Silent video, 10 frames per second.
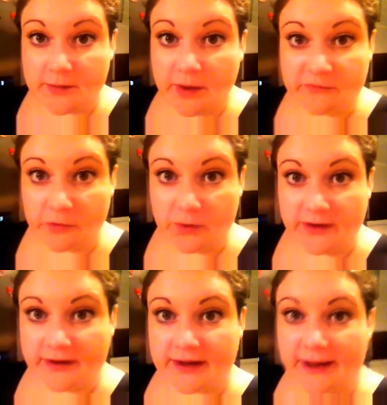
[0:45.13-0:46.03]
come home from
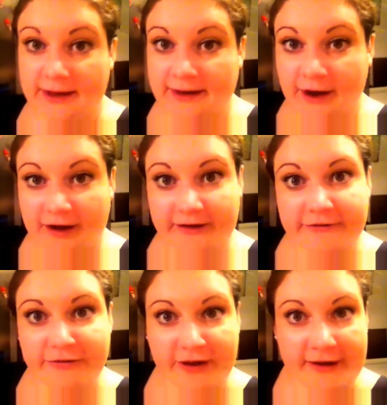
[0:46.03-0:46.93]
work and I
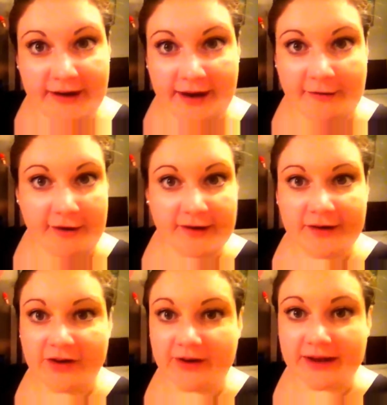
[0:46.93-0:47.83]
find Aaron
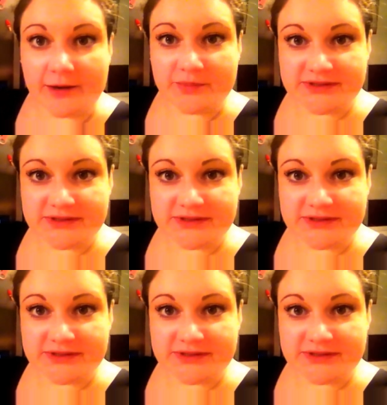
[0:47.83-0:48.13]
cooking up a